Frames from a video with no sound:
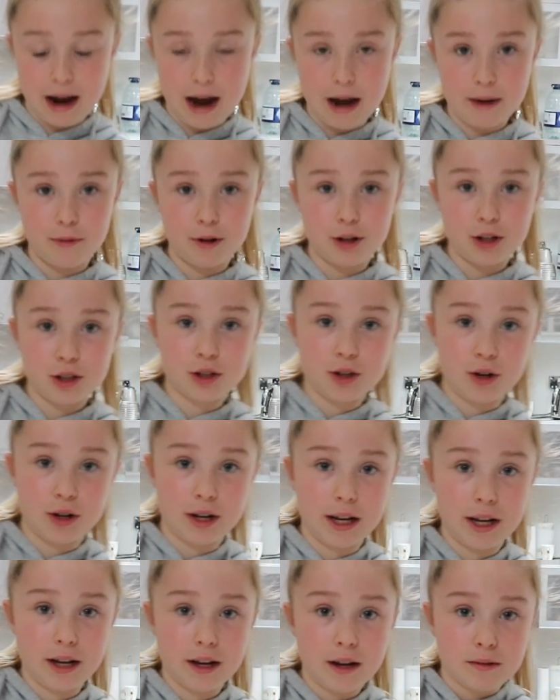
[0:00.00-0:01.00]
and we're just
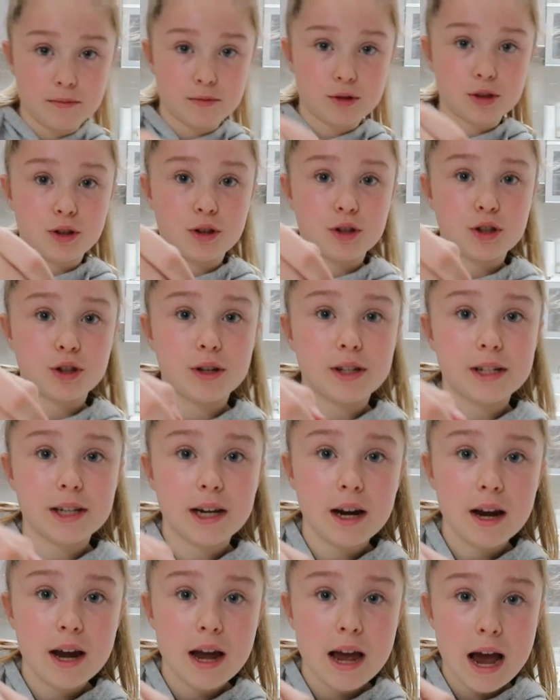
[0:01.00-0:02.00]
going to show you
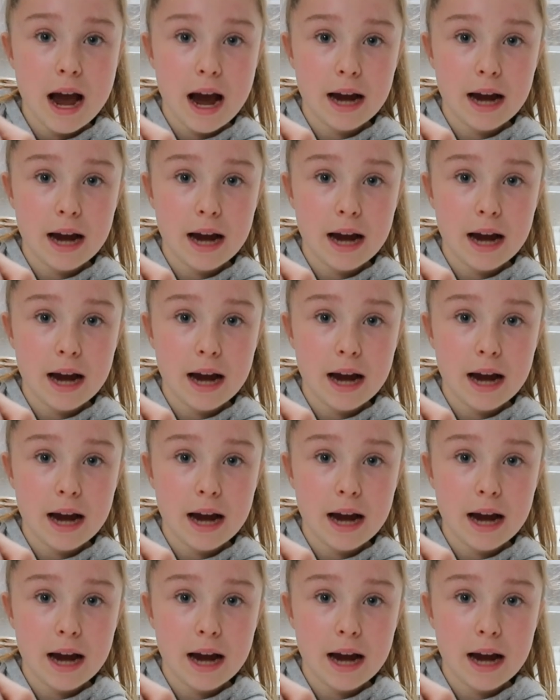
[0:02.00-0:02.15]
here.